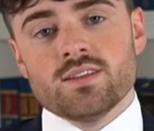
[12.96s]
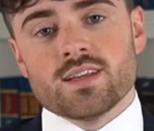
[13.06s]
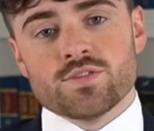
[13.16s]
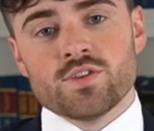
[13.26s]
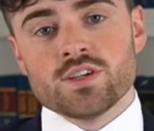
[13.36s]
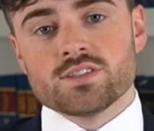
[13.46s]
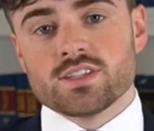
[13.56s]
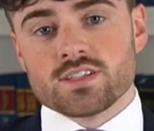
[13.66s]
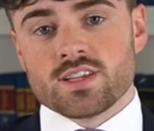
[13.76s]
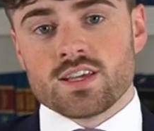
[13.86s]
Now, the first thing
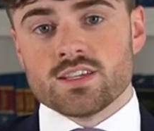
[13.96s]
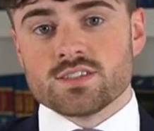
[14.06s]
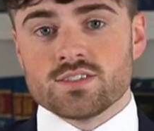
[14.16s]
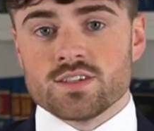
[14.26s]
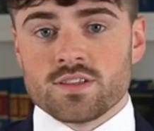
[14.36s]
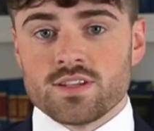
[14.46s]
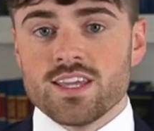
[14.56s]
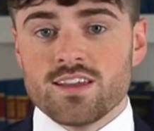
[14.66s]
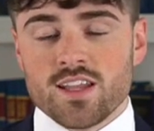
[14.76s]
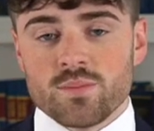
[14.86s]
to say is that the
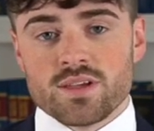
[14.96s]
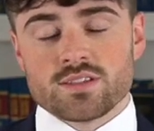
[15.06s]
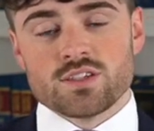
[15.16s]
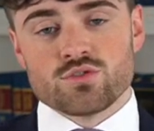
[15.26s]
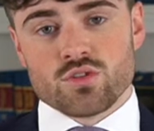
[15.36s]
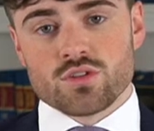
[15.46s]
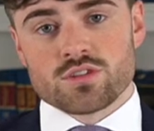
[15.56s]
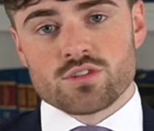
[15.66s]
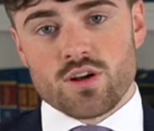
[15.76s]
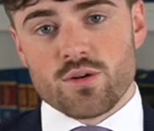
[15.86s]
legal limits in
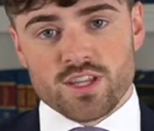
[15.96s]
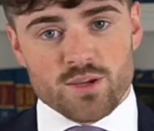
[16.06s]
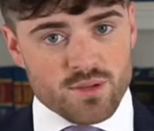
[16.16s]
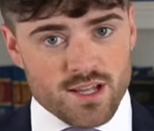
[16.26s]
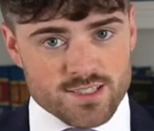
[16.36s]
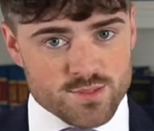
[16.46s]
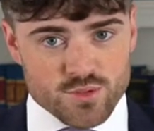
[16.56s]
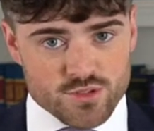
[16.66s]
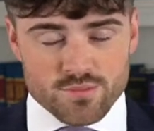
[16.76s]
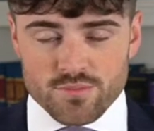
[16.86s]
drugs only apply to
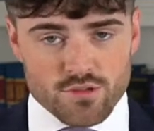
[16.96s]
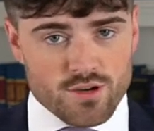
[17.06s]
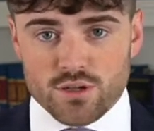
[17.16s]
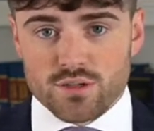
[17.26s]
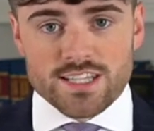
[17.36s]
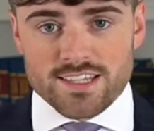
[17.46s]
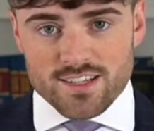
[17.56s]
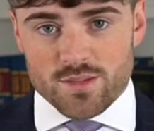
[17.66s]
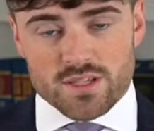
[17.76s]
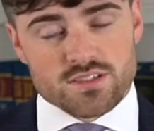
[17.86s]
blood. There are no legal
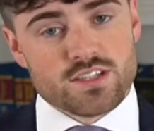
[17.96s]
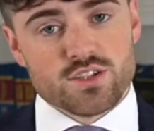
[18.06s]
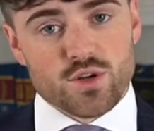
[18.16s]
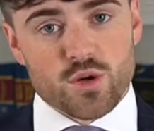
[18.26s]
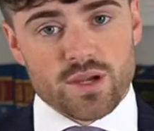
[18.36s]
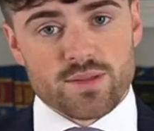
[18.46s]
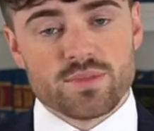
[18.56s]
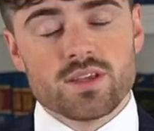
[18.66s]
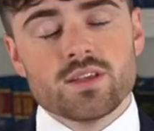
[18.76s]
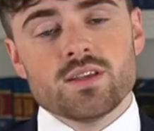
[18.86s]
limits in urine,
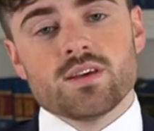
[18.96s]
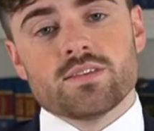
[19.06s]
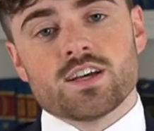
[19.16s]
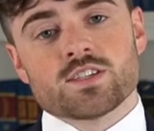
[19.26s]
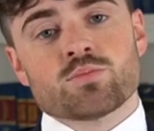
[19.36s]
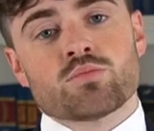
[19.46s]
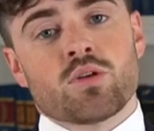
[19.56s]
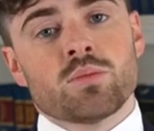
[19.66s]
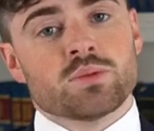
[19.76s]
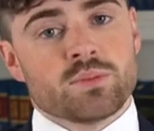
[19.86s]
and that's
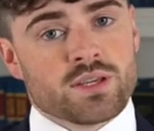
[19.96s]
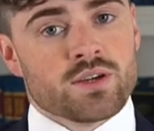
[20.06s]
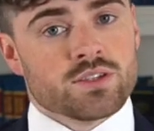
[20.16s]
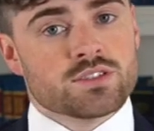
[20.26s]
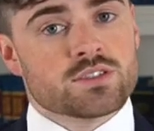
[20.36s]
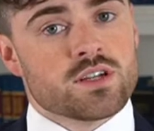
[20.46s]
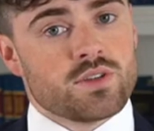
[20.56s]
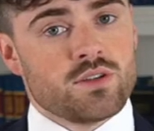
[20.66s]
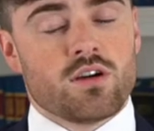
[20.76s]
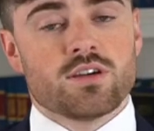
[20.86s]
probably because of
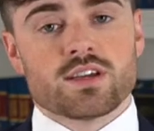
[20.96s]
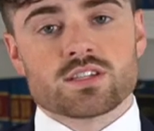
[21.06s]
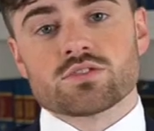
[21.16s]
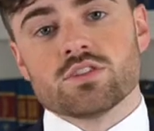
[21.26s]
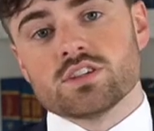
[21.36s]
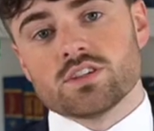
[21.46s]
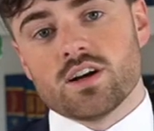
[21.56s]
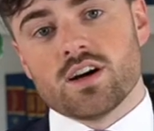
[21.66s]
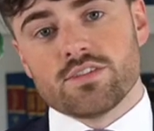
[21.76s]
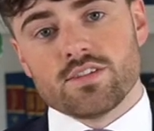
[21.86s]
the long excretion
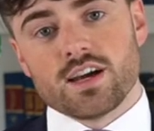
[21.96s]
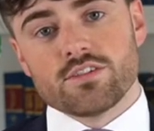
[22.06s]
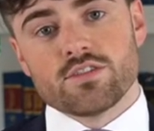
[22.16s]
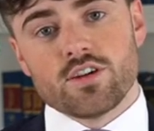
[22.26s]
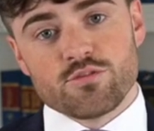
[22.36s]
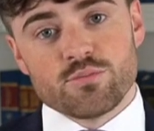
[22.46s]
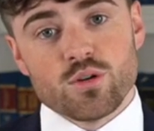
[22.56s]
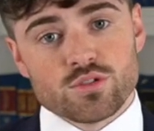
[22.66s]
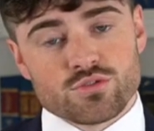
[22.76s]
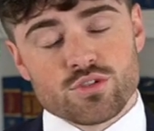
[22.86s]
half-life of
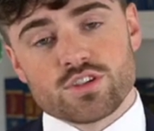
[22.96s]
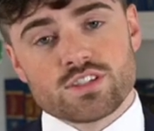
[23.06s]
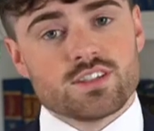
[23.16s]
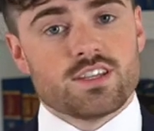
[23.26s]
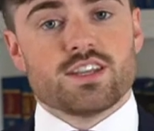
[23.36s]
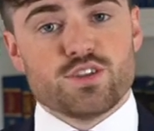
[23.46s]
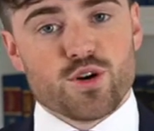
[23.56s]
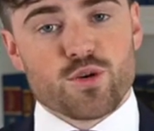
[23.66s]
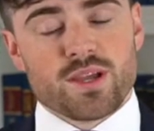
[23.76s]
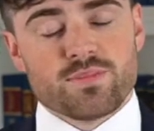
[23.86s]
most drugs in
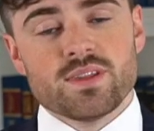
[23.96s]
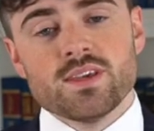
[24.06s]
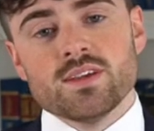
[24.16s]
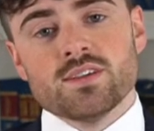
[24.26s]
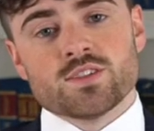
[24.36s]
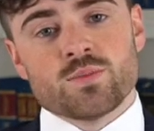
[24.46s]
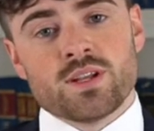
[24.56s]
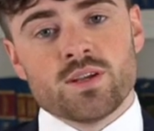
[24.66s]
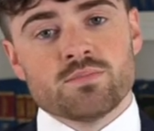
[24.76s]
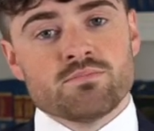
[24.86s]
urine. So
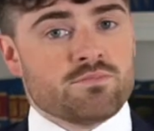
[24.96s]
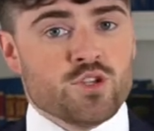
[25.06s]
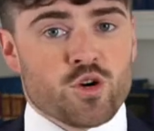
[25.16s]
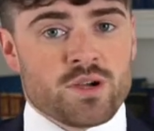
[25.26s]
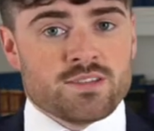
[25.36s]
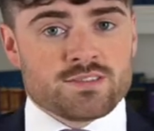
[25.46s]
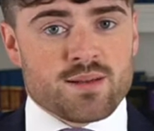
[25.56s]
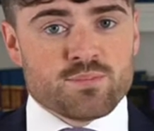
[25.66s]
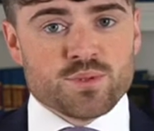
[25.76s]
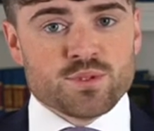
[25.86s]
when a urine
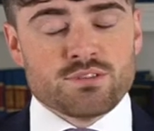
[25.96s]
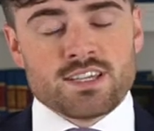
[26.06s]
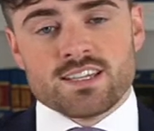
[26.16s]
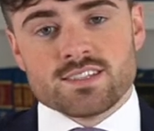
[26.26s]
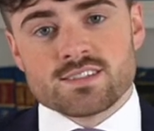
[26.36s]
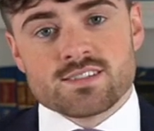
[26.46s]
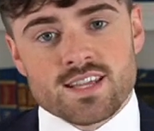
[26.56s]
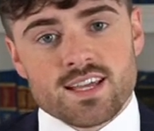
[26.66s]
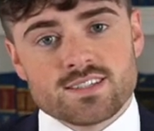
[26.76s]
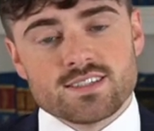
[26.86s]
sample is
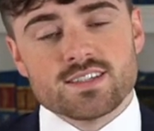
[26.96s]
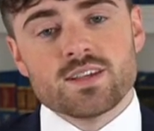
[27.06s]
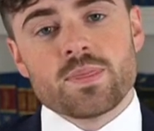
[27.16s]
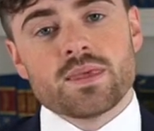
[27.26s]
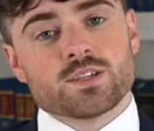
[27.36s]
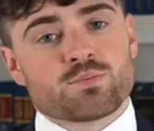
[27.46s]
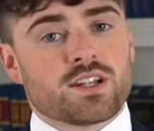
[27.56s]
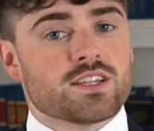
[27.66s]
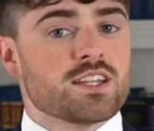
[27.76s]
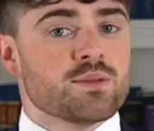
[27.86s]
tested, it's
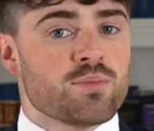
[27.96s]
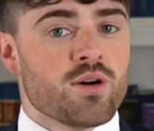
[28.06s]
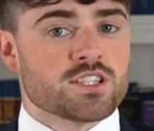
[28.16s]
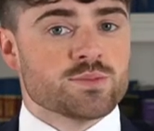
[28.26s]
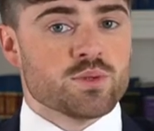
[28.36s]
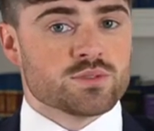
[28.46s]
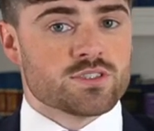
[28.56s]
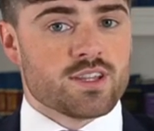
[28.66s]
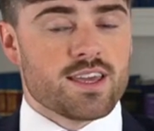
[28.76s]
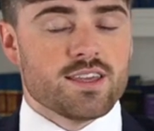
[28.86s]
practically impossible to
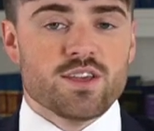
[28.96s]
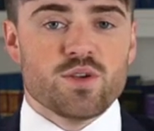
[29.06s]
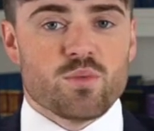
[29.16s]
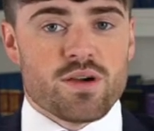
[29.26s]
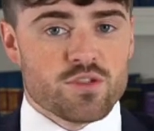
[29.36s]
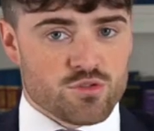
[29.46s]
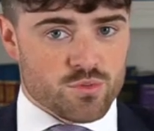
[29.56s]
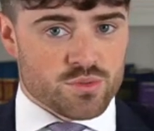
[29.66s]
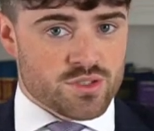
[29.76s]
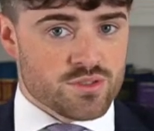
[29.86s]
say when the drug
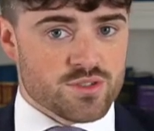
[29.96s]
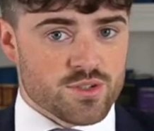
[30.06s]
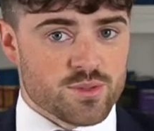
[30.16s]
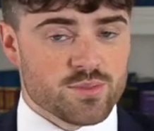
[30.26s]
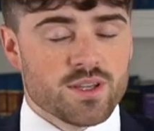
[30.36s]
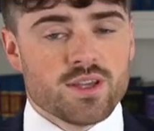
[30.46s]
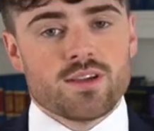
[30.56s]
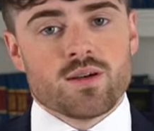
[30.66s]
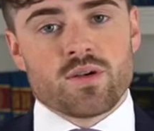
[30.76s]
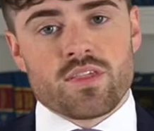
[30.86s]
was consumed
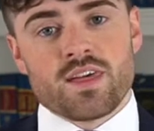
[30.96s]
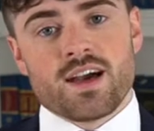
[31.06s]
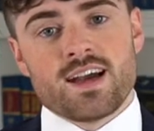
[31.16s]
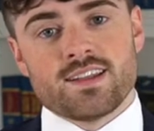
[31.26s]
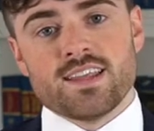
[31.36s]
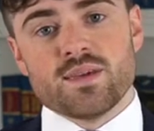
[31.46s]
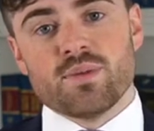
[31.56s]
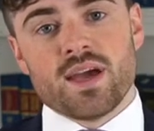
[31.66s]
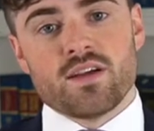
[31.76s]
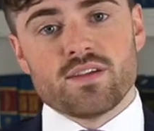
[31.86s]
and whether that had any
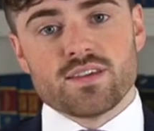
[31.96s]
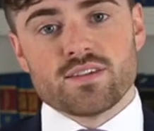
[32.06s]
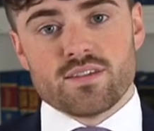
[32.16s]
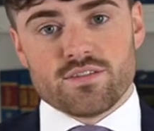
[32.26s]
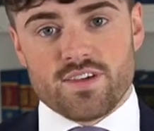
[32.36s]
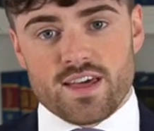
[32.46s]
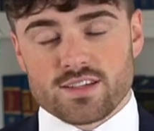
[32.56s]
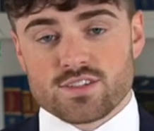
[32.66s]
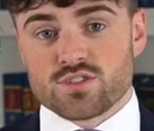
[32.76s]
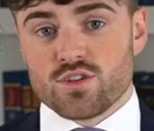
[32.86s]
impairing
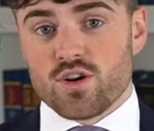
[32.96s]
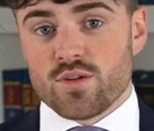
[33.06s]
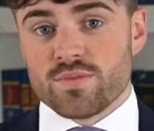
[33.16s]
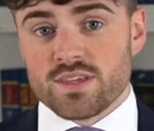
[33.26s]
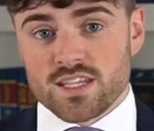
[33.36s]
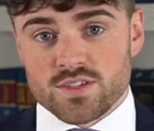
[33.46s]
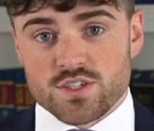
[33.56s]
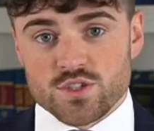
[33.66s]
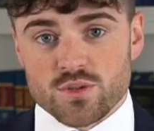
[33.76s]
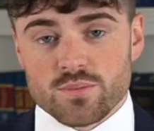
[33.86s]
effects on the
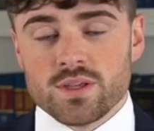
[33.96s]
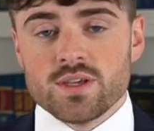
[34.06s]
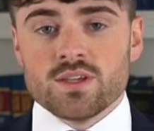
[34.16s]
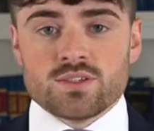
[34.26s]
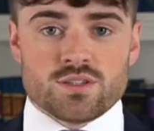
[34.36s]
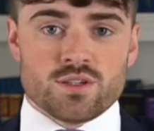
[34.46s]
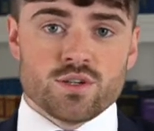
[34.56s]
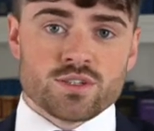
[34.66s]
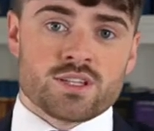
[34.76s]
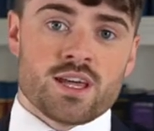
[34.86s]
individual. So the
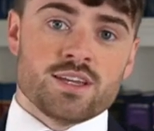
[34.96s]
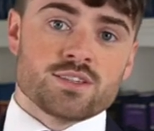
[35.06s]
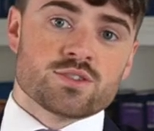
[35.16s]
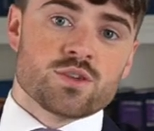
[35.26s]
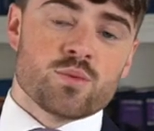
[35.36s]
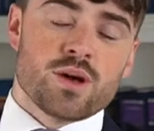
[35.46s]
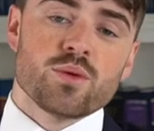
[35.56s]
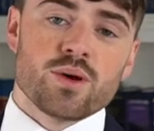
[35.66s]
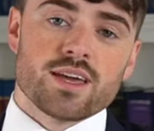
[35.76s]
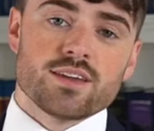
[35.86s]
law stays well
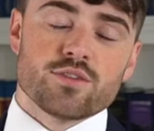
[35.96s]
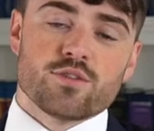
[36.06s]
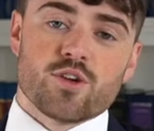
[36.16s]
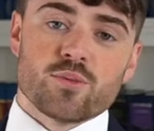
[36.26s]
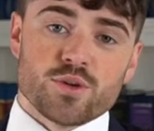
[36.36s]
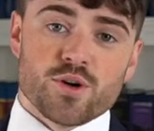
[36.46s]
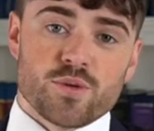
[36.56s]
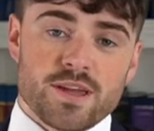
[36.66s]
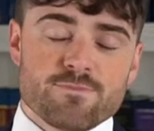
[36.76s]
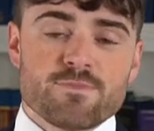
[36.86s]
away from
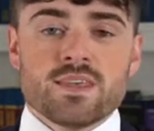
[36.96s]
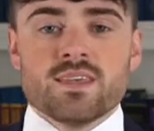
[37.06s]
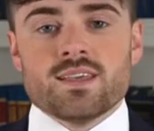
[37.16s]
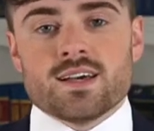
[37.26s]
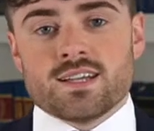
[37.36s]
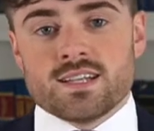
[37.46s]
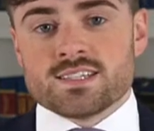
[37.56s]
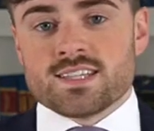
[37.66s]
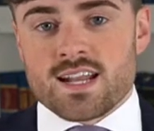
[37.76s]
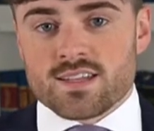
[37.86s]
urine, and
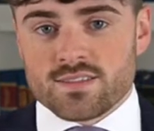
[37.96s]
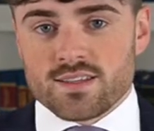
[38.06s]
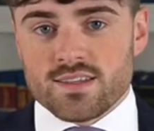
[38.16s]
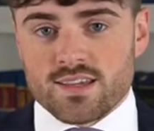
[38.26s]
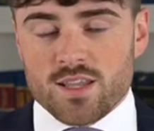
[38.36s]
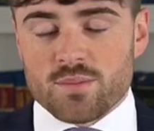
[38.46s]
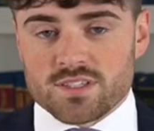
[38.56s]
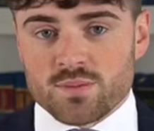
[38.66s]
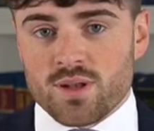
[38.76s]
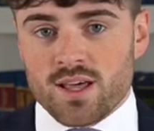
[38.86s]
instead the legal
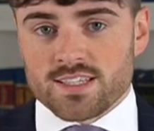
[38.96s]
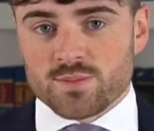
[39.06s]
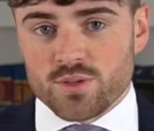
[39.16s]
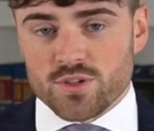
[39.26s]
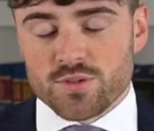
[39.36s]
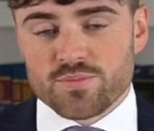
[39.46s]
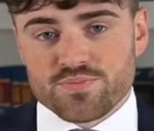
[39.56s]
limits apply to blood.